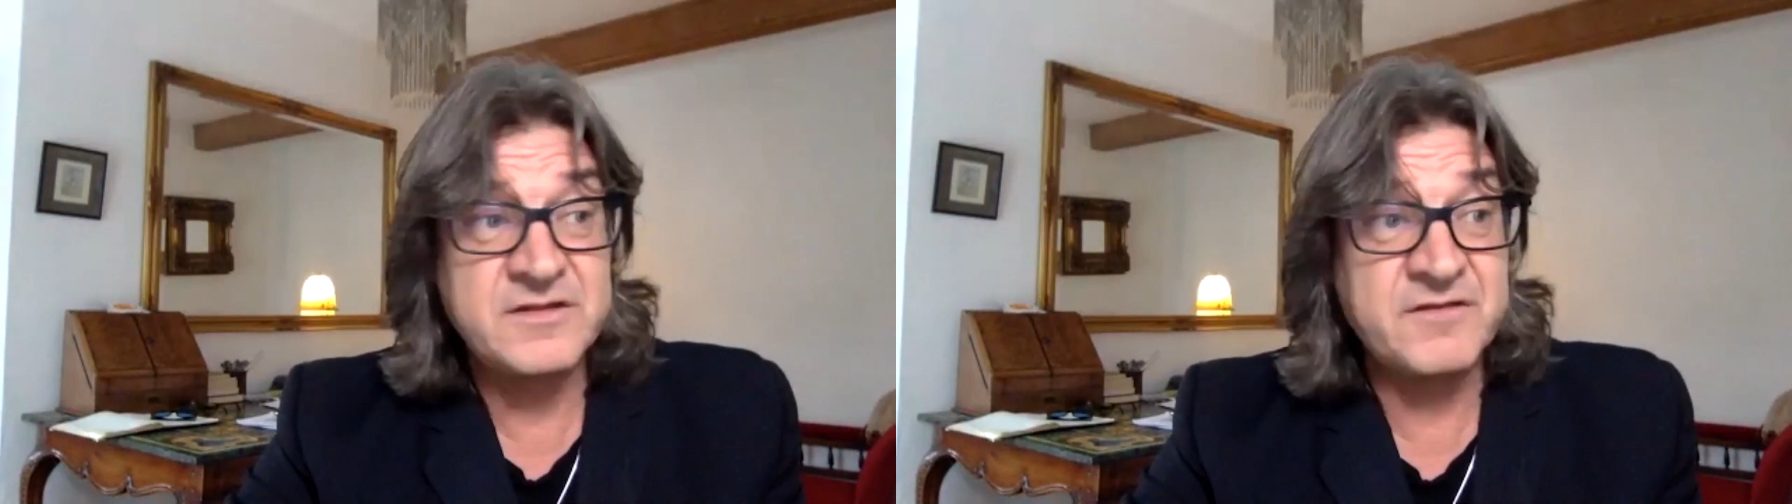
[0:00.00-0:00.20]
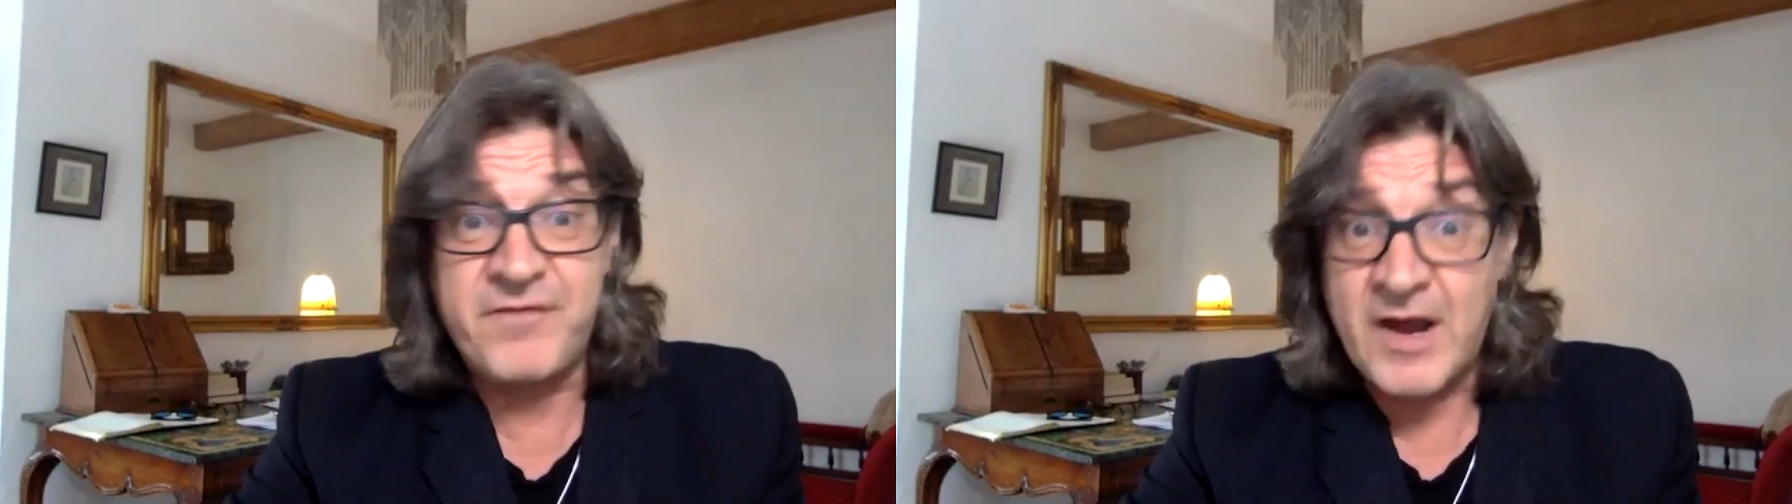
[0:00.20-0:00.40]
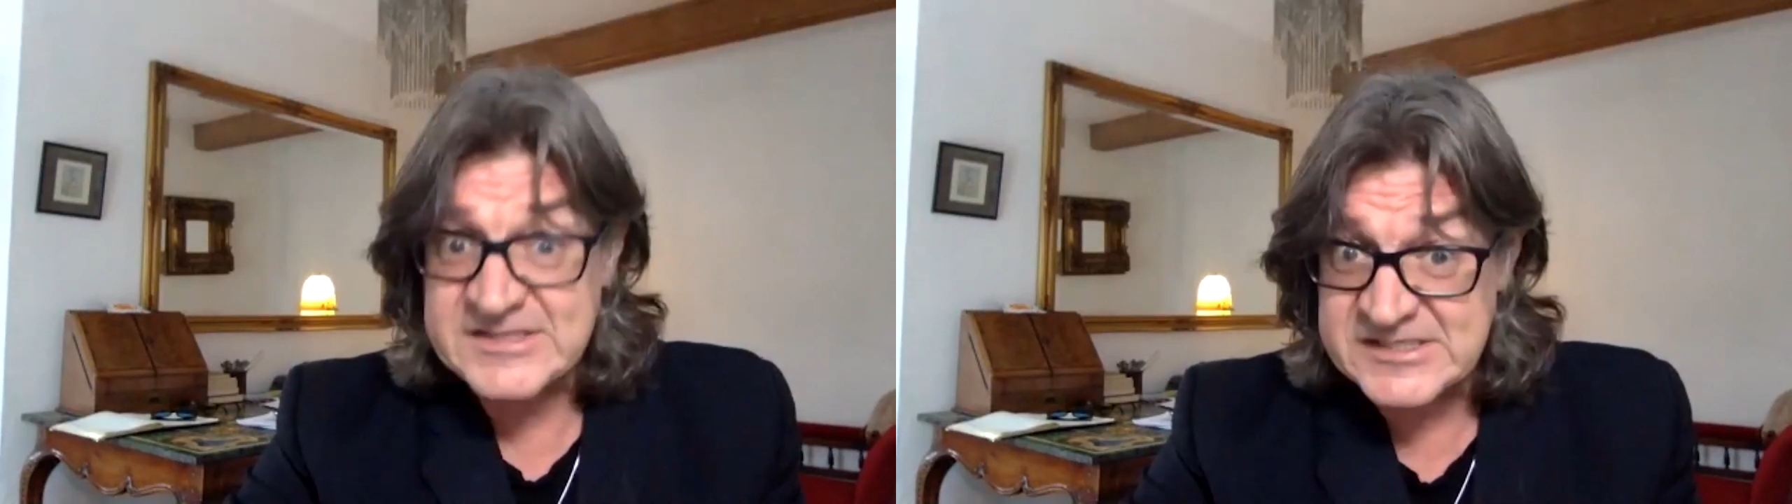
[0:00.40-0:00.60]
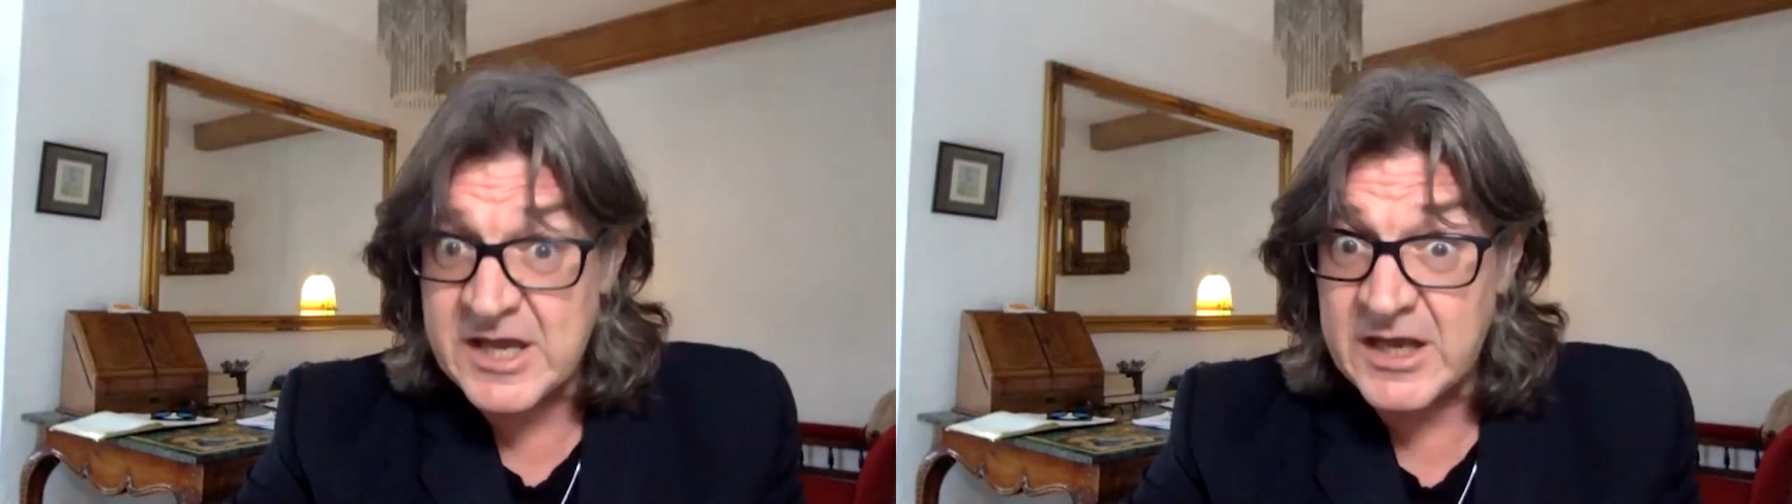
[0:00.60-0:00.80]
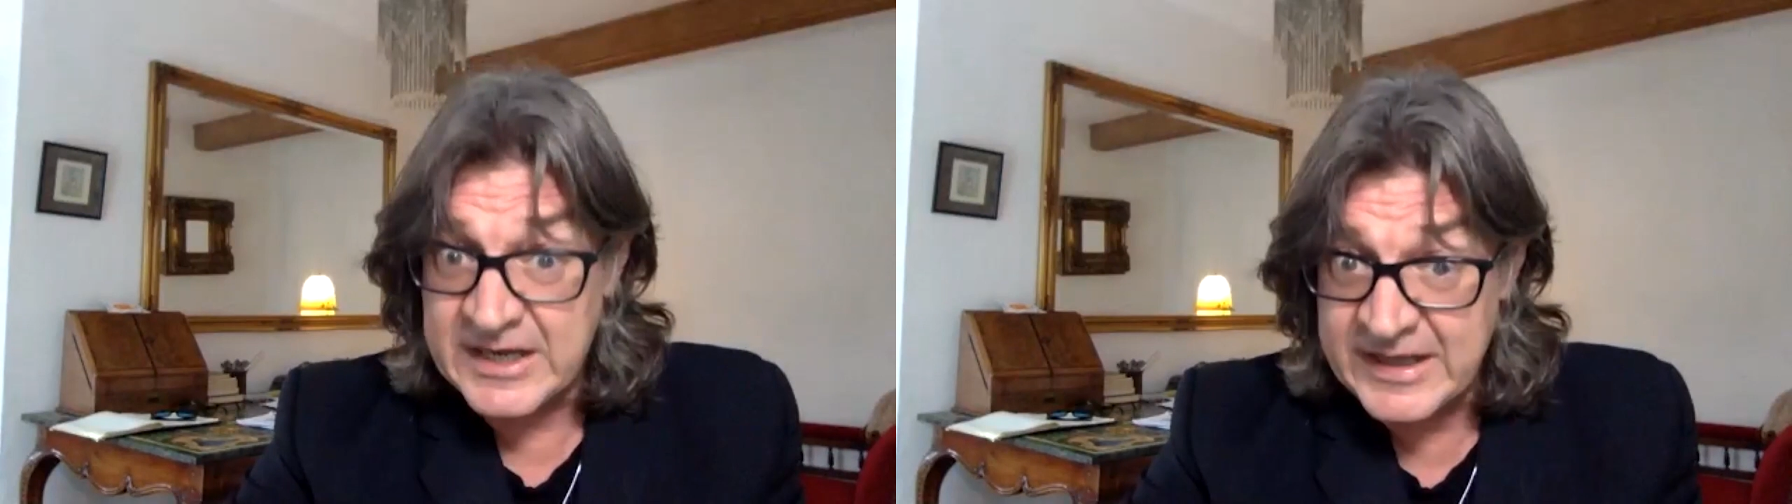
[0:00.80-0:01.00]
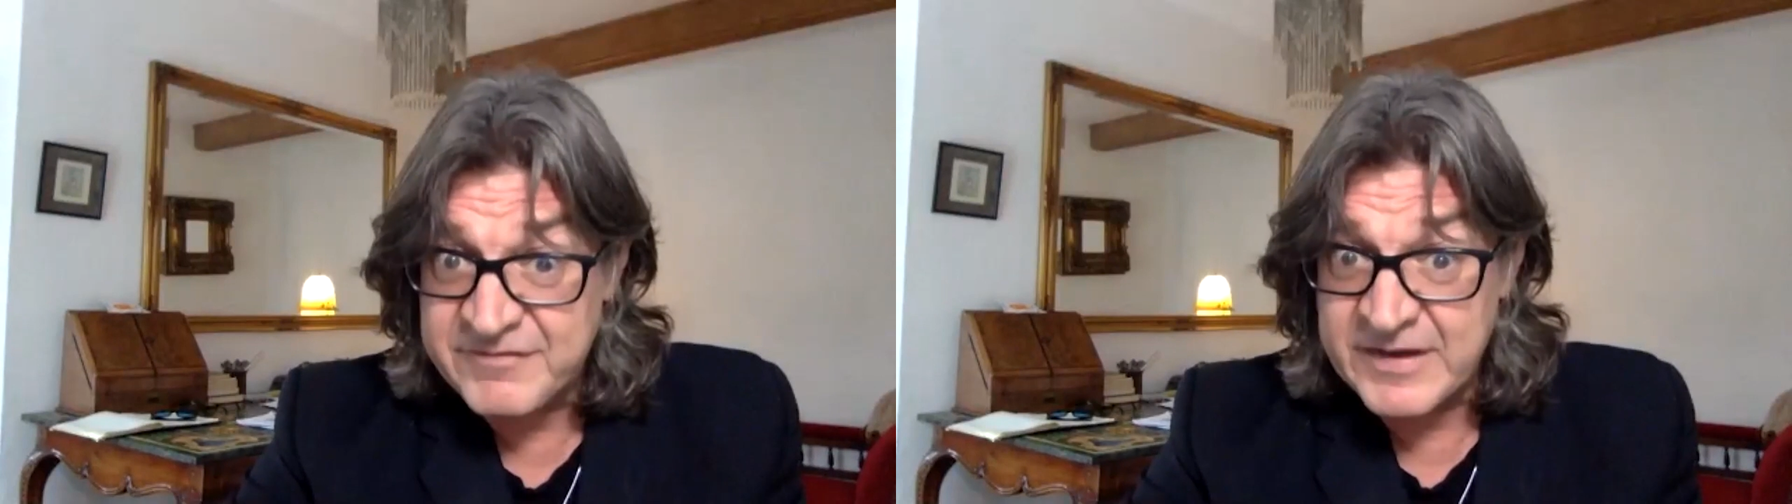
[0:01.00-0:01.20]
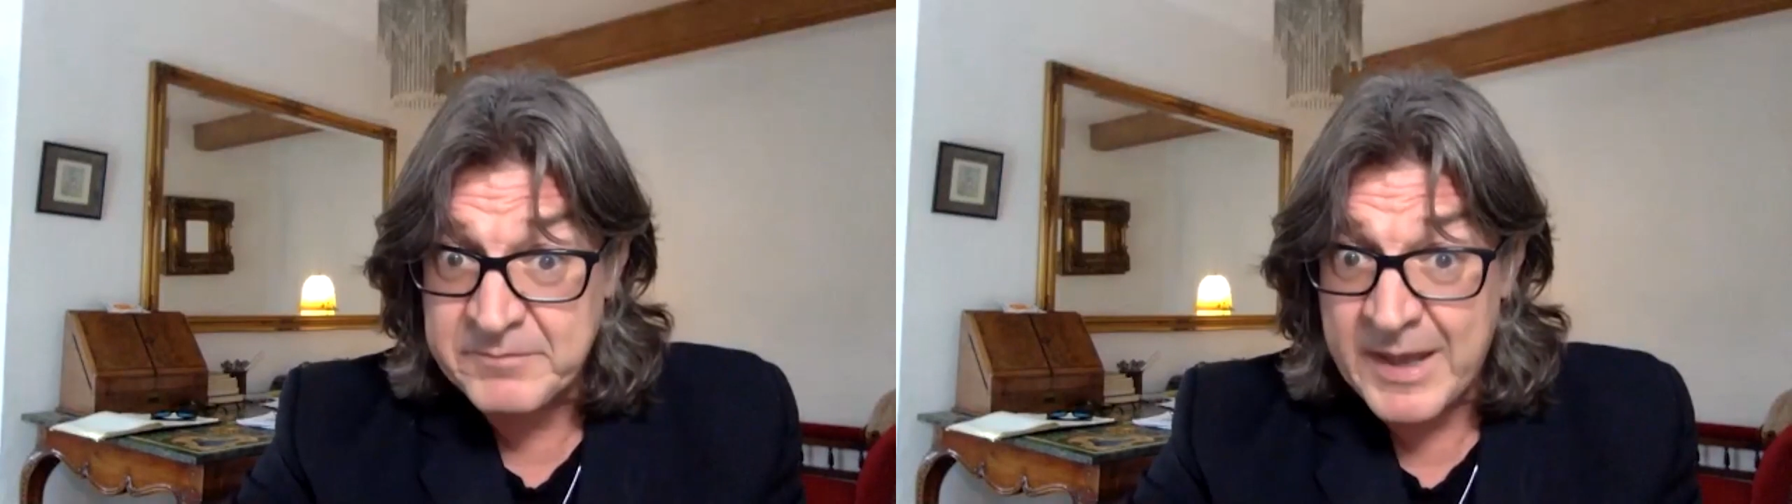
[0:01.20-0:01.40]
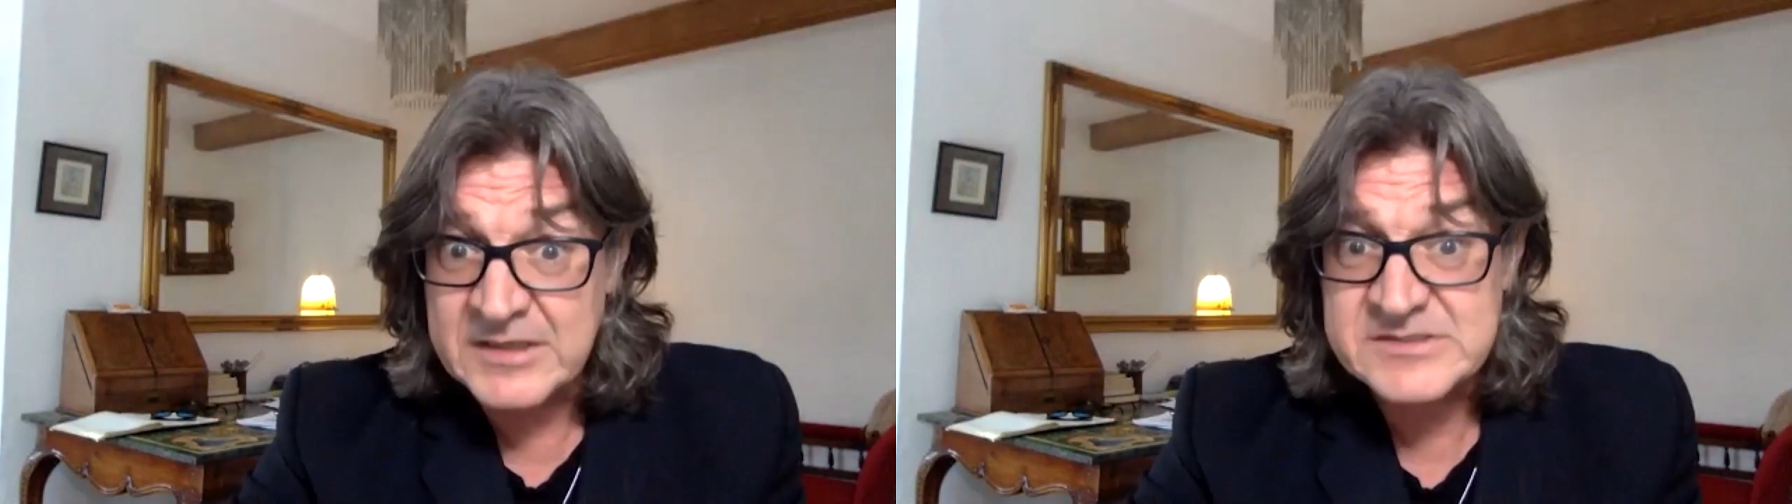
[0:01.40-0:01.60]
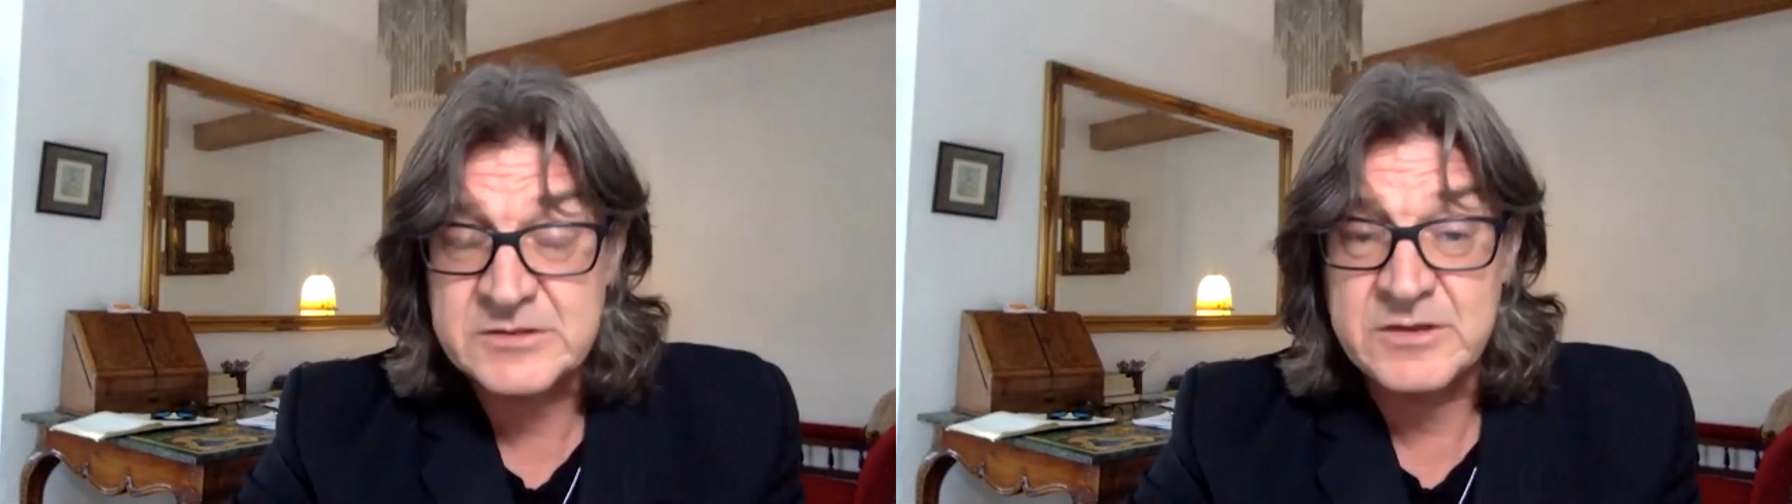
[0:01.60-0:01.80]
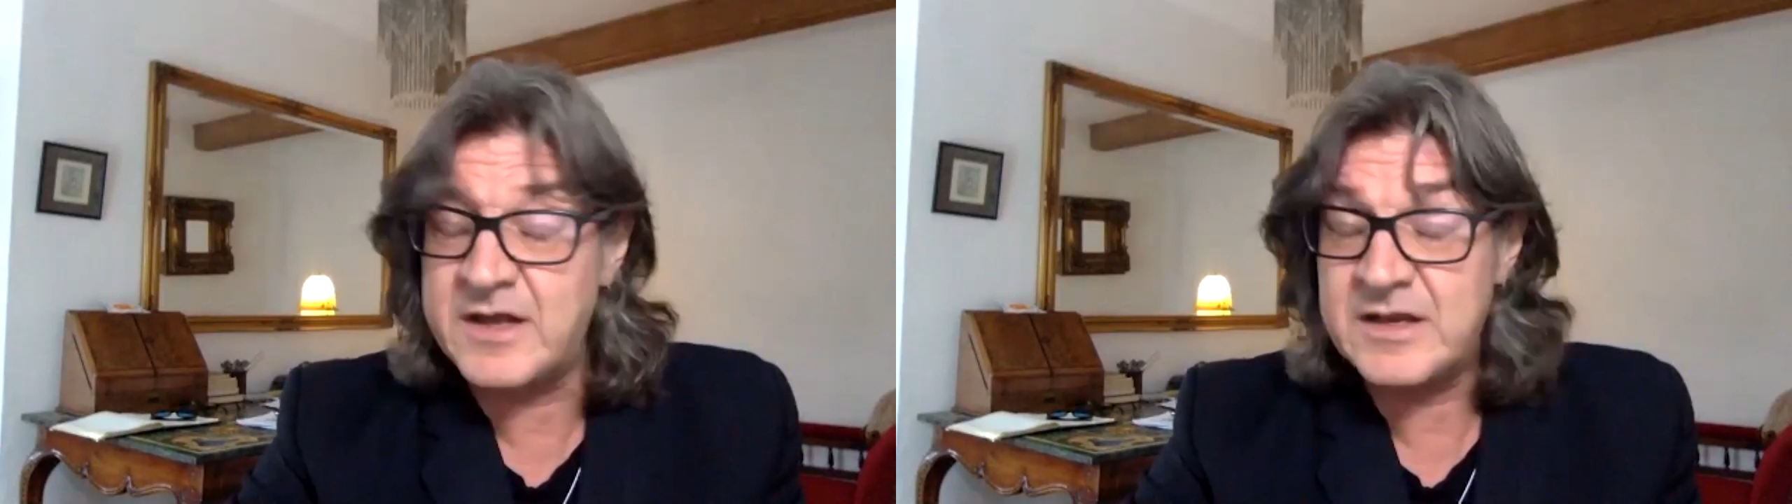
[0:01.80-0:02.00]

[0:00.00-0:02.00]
fighters that are leaving Bellator,